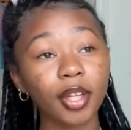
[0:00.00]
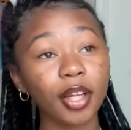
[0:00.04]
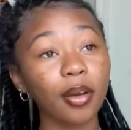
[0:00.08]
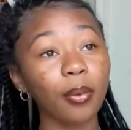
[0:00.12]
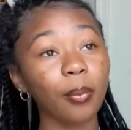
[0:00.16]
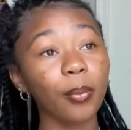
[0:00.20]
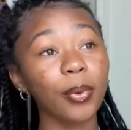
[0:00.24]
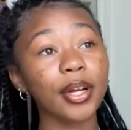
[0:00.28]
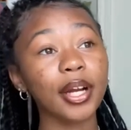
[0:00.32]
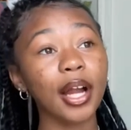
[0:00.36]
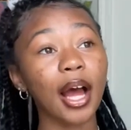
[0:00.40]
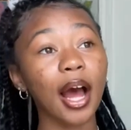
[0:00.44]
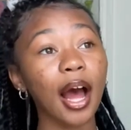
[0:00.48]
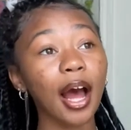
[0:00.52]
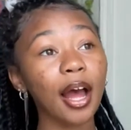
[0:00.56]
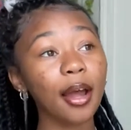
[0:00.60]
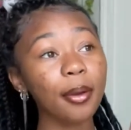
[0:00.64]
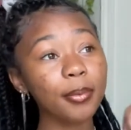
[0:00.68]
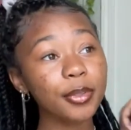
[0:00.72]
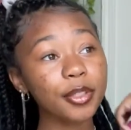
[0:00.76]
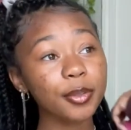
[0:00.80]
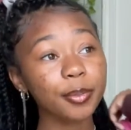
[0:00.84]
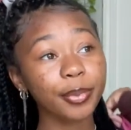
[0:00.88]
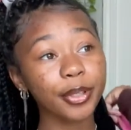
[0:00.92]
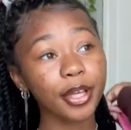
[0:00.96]
When I
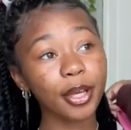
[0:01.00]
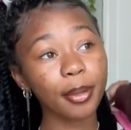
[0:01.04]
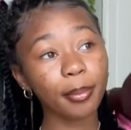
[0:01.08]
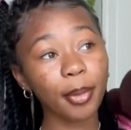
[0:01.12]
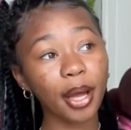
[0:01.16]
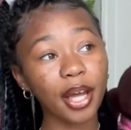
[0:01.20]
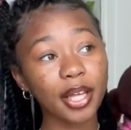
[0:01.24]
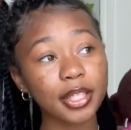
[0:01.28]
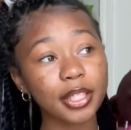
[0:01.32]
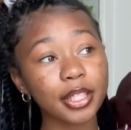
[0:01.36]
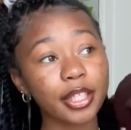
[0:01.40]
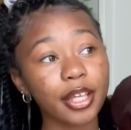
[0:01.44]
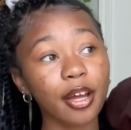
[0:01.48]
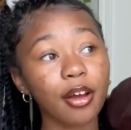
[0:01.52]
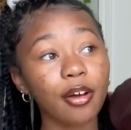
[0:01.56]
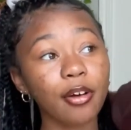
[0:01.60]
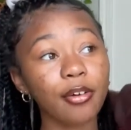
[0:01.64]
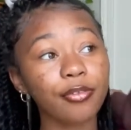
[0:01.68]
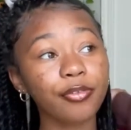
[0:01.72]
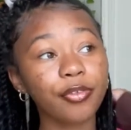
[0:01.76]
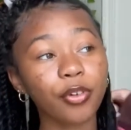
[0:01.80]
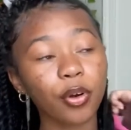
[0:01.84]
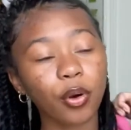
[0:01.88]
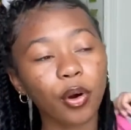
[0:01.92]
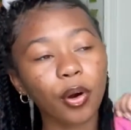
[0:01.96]
was being
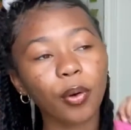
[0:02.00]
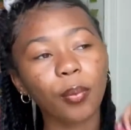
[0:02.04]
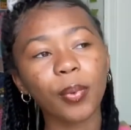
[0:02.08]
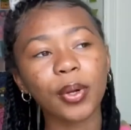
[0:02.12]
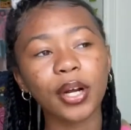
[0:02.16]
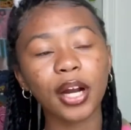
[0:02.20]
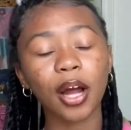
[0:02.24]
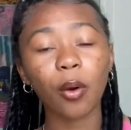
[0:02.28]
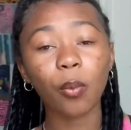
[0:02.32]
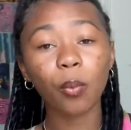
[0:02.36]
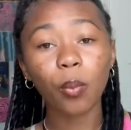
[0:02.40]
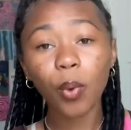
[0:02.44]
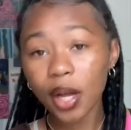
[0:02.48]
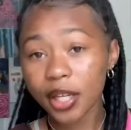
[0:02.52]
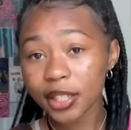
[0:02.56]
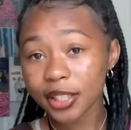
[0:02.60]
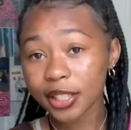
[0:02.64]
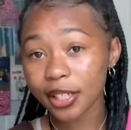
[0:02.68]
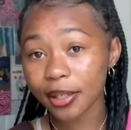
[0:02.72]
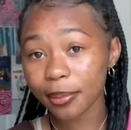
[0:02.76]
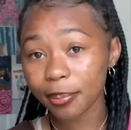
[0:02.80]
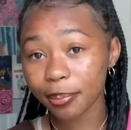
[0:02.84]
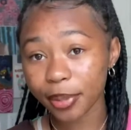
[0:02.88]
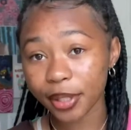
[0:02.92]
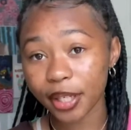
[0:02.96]
myself, or when I
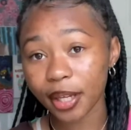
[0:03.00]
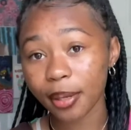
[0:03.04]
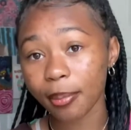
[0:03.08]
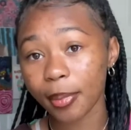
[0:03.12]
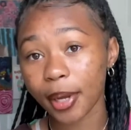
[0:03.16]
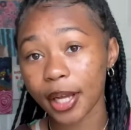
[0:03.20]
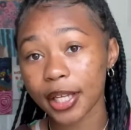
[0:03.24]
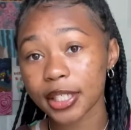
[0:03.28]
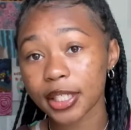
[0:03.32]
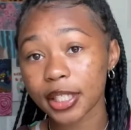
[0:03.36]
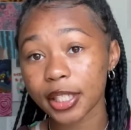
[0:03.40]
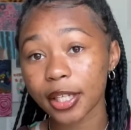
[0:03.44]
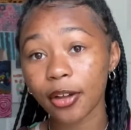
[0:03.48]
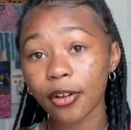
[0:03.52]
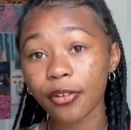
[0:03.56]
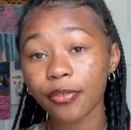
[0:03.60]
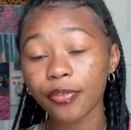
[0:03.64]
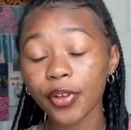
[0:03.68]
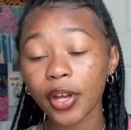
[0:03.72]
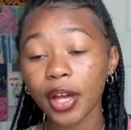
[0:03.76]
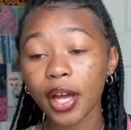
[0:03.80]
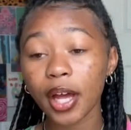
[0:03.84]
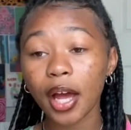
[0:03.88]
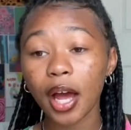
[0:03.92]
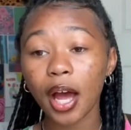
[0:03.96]
wasn't being myself,
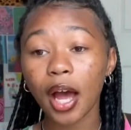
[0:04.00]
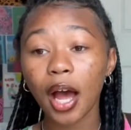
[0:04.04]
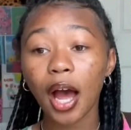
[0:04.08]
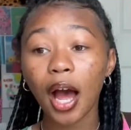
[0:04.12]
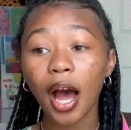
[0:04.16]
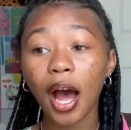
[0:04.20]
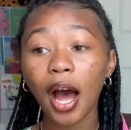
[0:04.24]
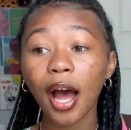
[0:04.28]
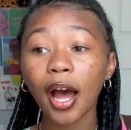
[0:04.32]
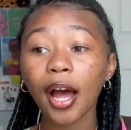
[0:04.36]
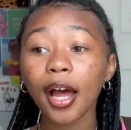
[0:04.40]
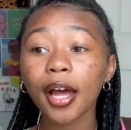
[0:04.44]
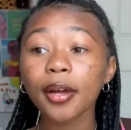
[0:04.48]
I